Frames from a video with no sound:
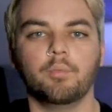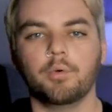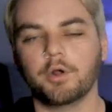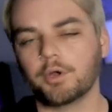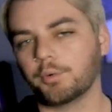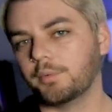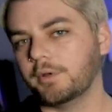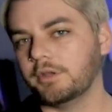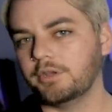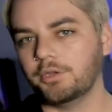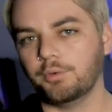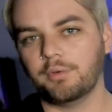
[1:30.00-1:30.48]
what
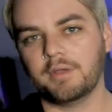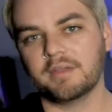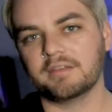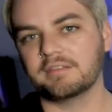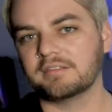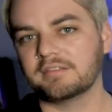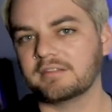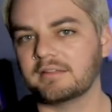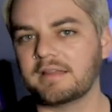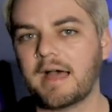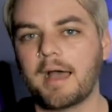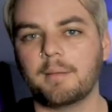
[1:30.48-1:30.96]
are we doing
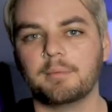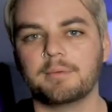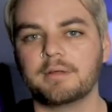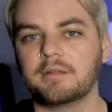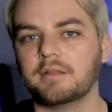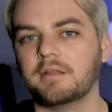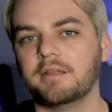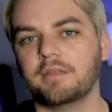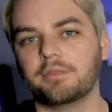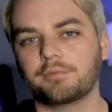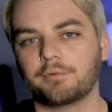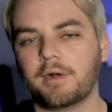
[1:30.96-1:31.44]

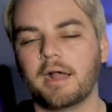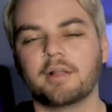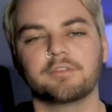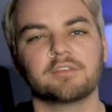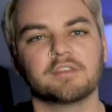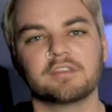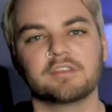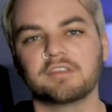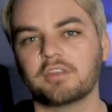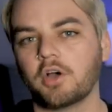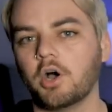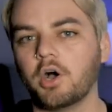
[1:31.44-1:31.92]
syllabically throughout
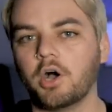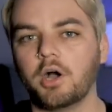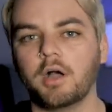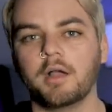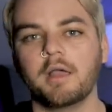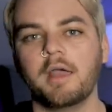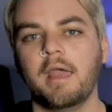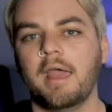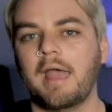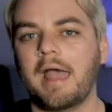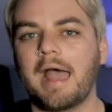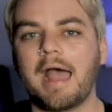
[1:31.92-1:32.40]
the
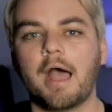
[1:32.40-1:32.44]
song,